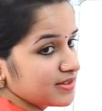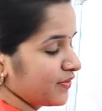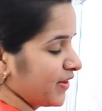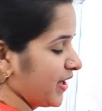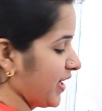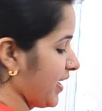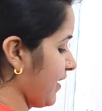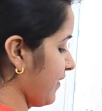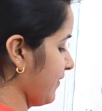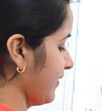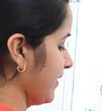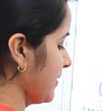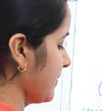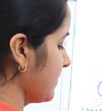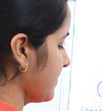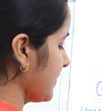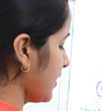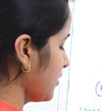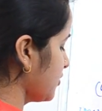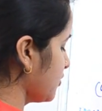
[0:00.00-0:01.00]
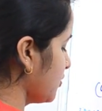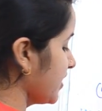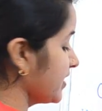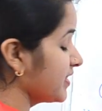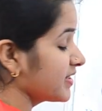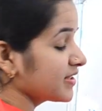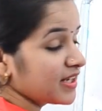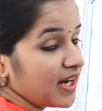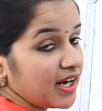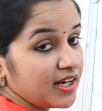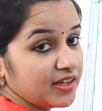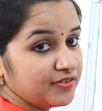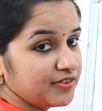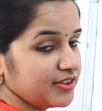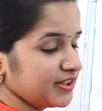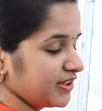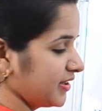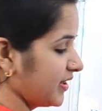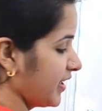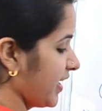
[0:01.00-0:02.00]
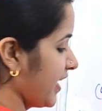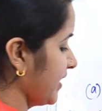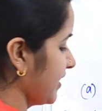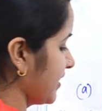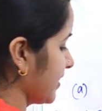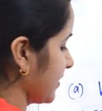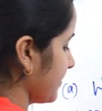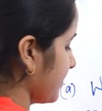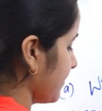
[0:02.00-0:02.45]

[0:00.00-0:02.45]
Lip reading: we have. So let's start with 8.